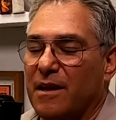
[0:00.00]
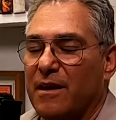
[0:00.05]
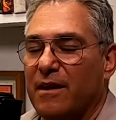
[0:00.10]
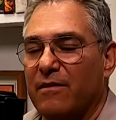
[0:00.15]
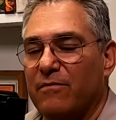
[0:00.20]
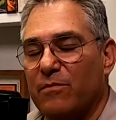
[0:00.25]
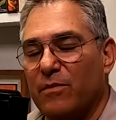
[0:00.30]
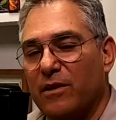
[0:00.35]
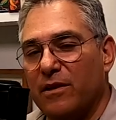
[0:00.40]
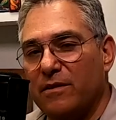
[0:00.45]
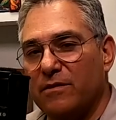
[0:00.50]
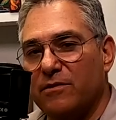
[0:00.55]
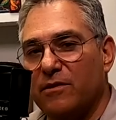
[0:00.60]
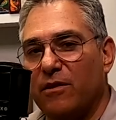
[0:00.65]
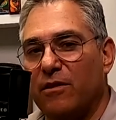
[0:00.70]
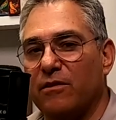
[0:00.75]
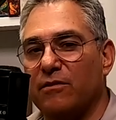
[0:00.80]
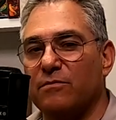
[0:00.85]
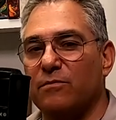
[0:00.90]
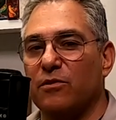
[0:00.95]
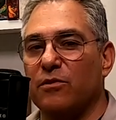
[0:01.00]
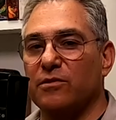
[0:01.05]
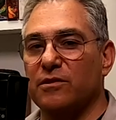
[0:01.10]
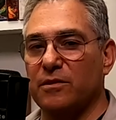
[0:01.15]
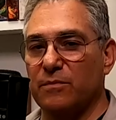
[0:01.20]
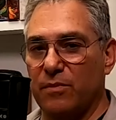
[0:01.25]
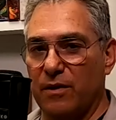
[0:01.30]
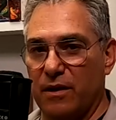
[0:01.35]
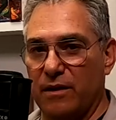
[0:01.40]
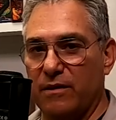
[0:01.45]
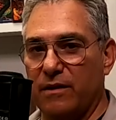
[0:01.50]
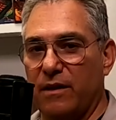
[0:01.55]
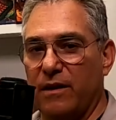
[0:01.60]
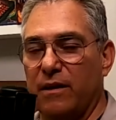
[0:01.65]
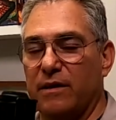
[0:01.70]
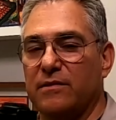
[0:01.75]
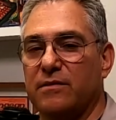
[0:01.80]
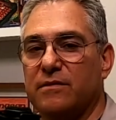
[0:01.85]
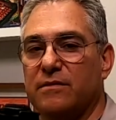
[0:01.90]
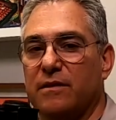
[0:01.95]
Hey everybody, it's Carl's Immortals Incorporated
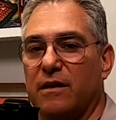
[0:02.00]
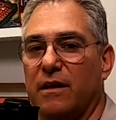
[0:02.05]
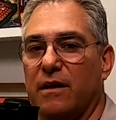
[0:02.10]
podcast.